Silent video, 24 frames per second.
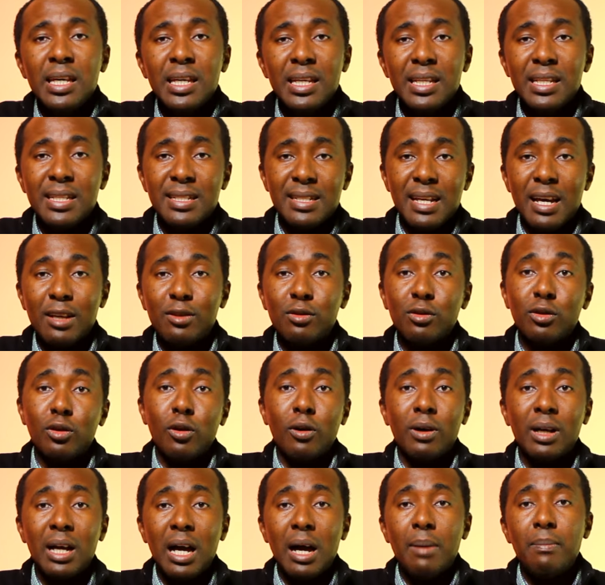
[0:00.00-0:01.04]
he decides to
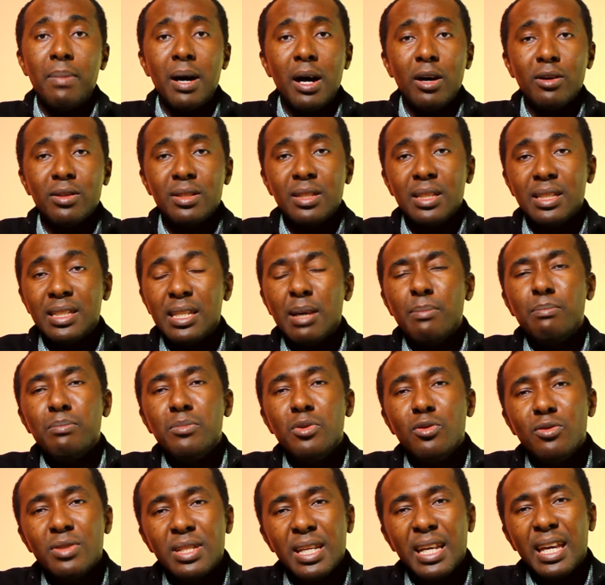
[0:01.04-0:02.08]
talk about the
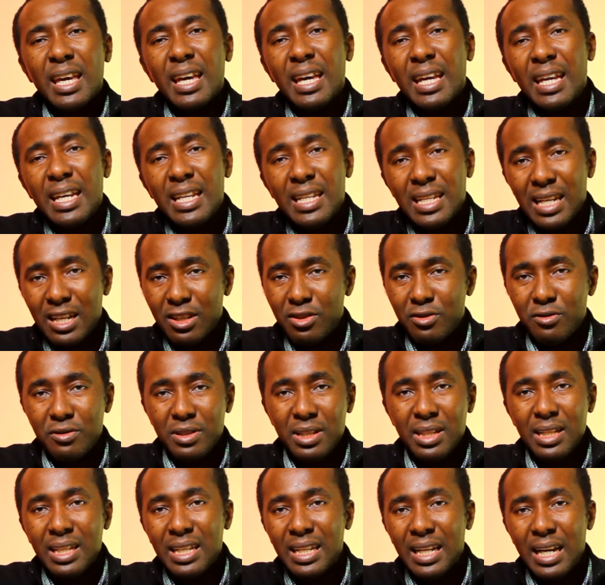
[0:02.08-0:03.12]
music
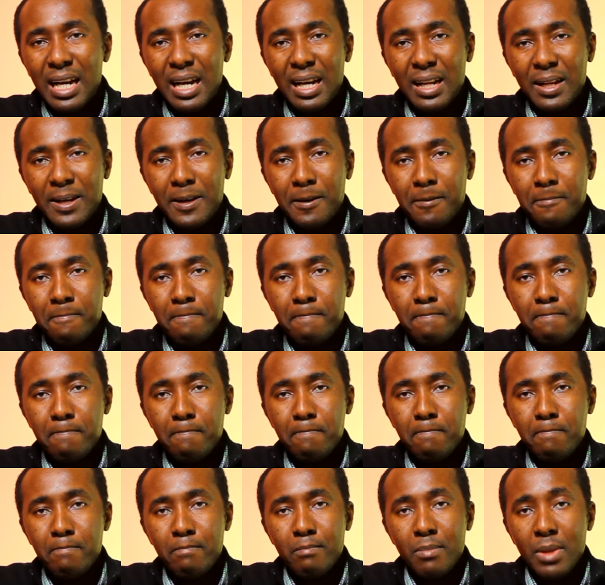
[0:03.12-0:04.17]
industry in Ghana.
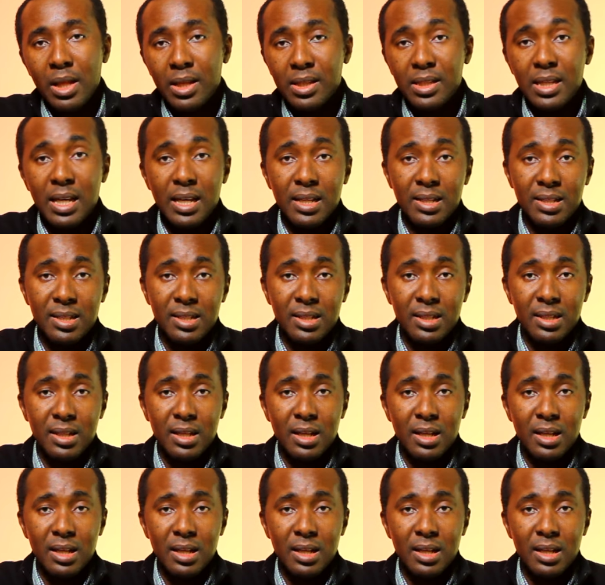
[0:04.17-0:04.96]
Yes,